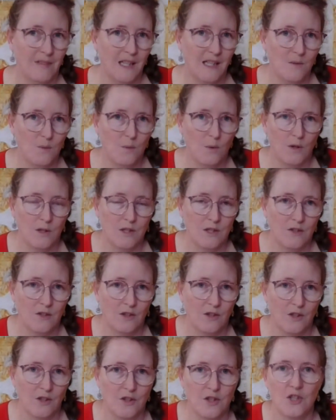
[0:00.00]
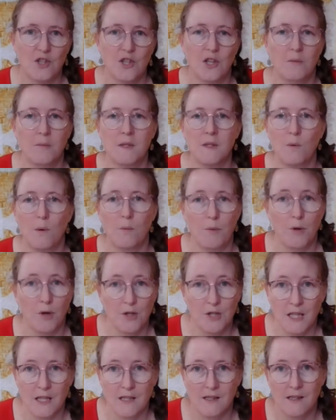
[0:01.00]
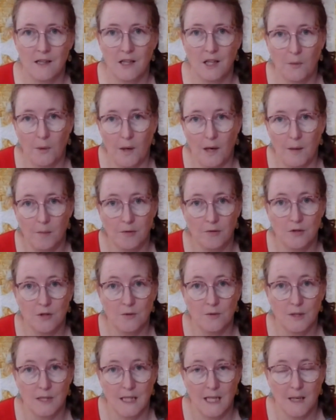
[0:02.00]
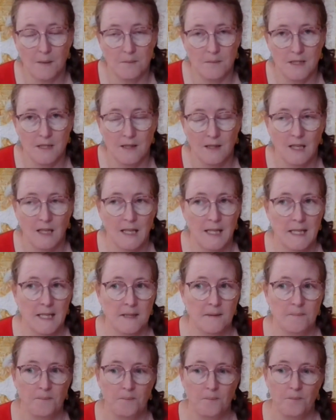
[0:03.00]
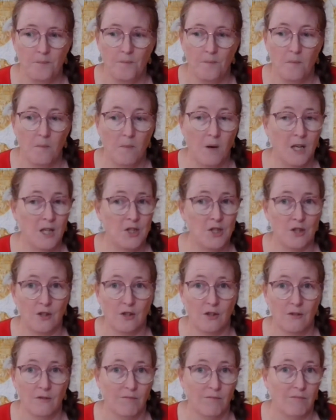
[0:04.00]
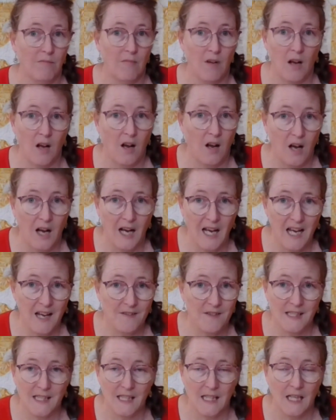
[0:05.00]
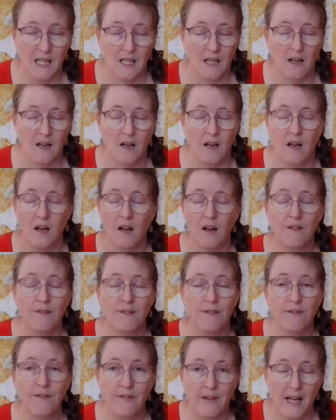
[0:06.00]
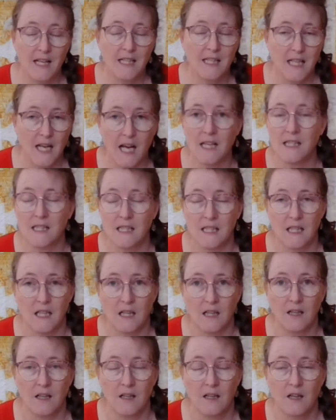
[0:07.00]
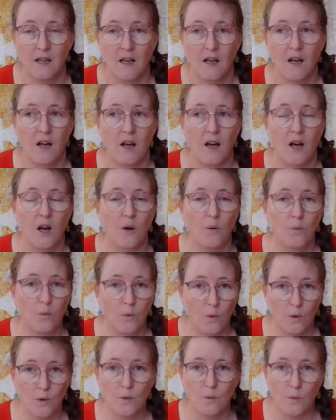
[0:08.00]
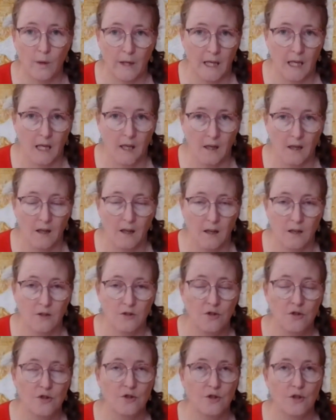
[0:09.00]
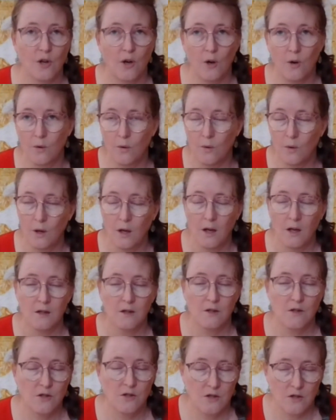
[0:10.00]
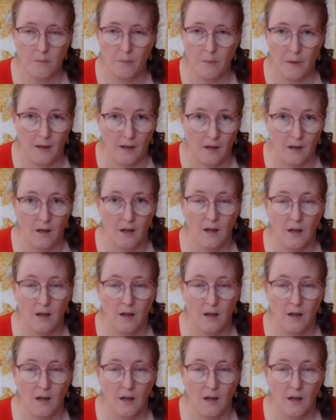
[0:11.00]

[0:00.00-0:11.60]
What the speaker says: what determines what projects that you are able to attempt. Mind you, I have seen fantastic, award-winning, show-stopping